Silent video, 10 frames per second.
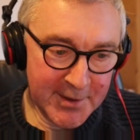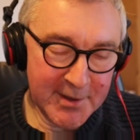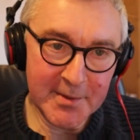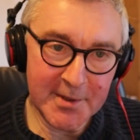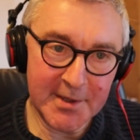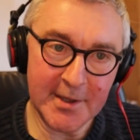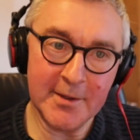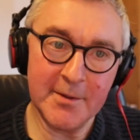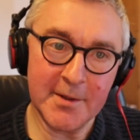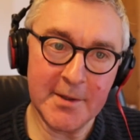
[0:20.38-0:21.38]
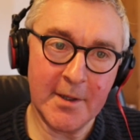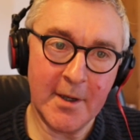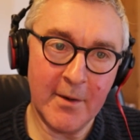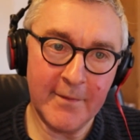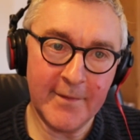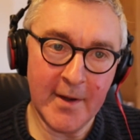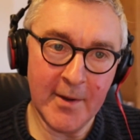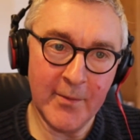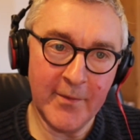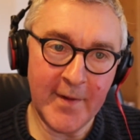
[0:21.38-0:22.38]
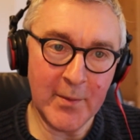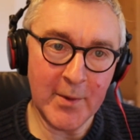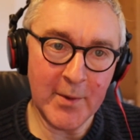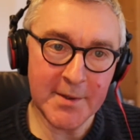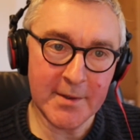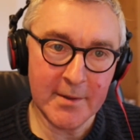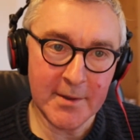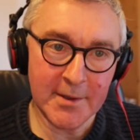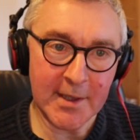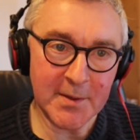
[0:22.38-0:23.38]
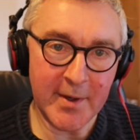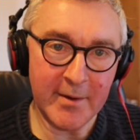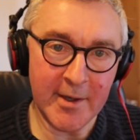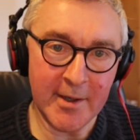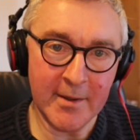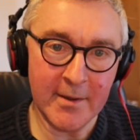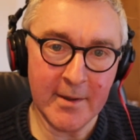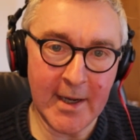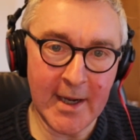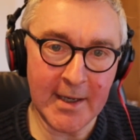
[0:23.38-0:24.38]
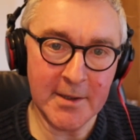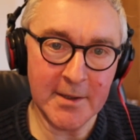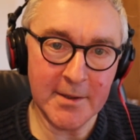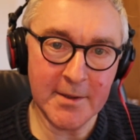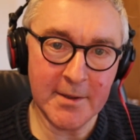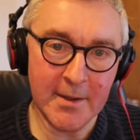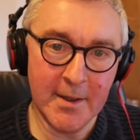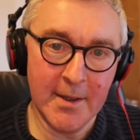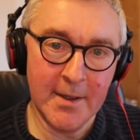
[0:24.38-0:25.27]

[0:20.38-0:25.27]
I took some stills of famous Shakespearean actors